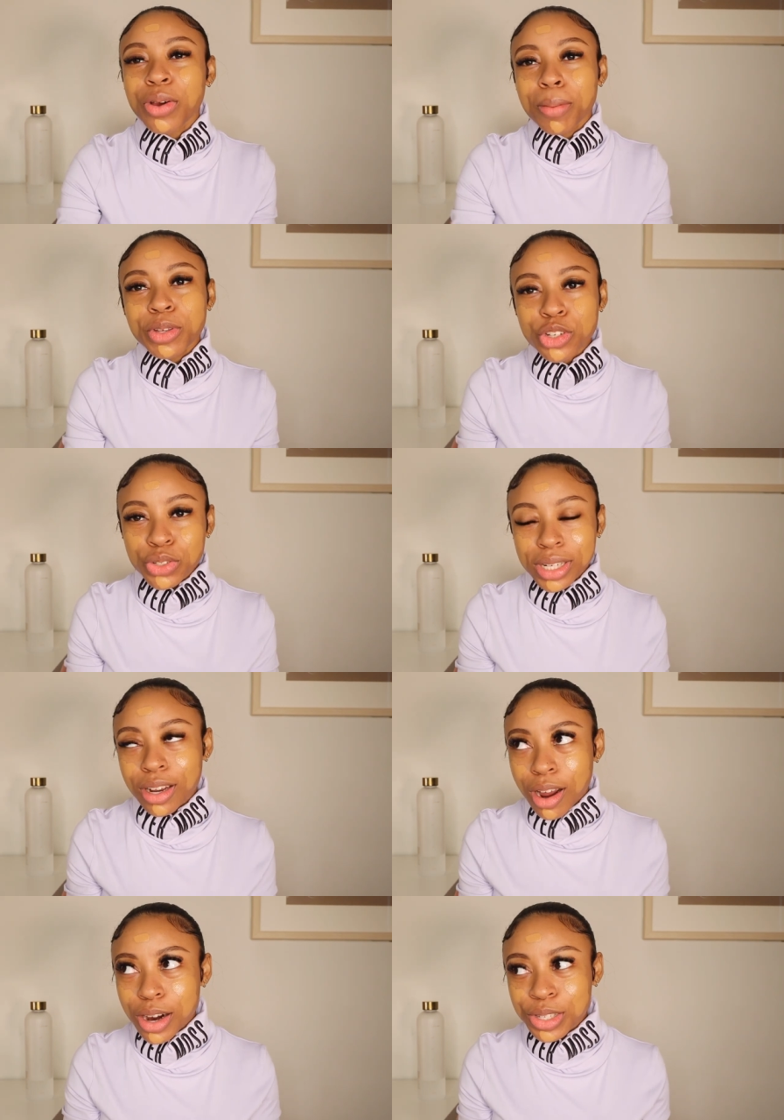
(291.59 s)
know I'm usually a
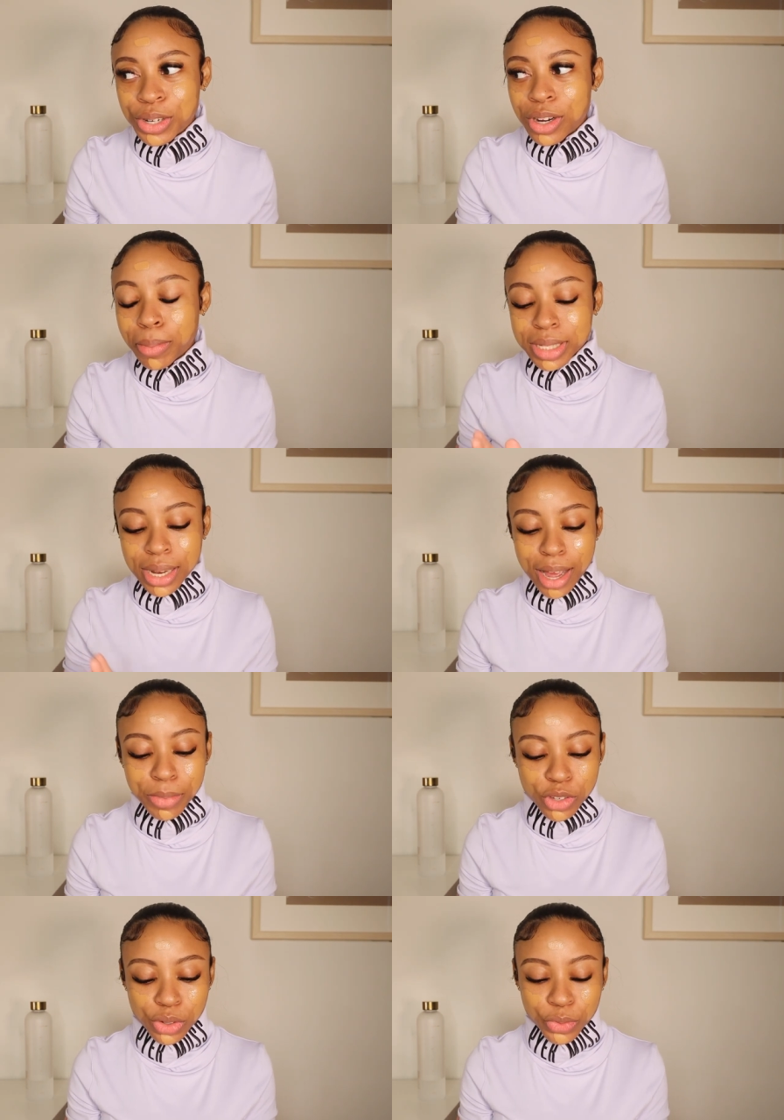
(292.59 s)
NARS girl, but today
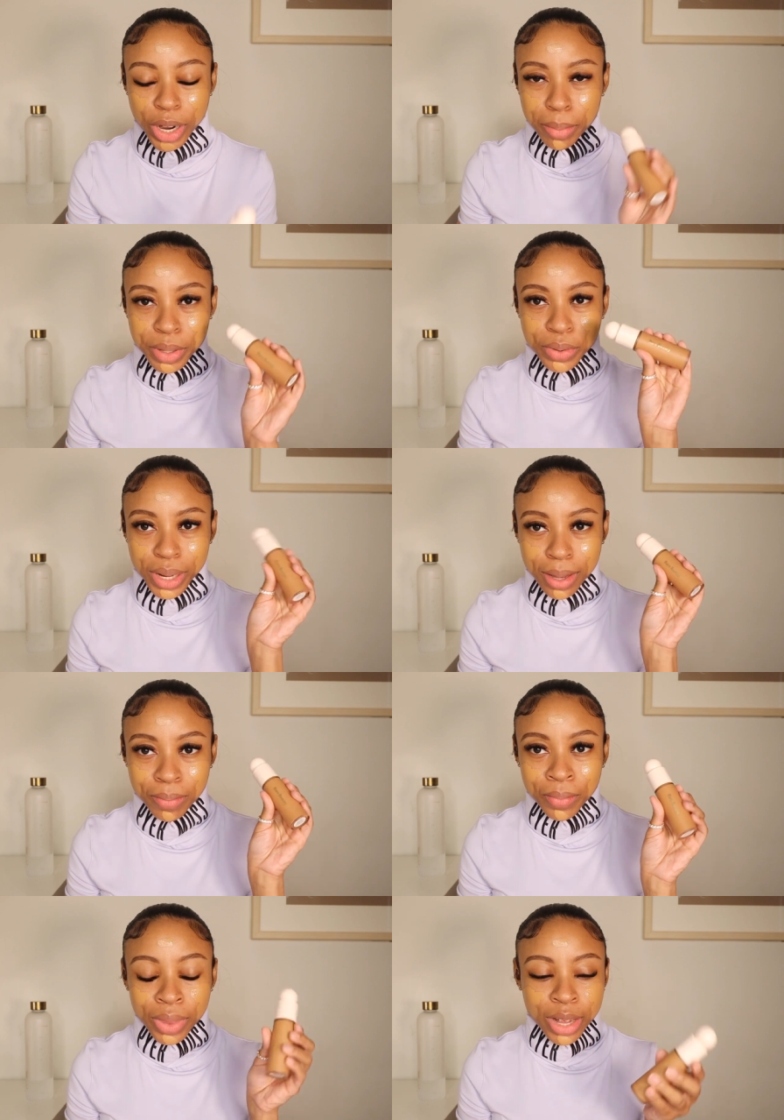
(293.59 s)
I'm using Rare Beauty.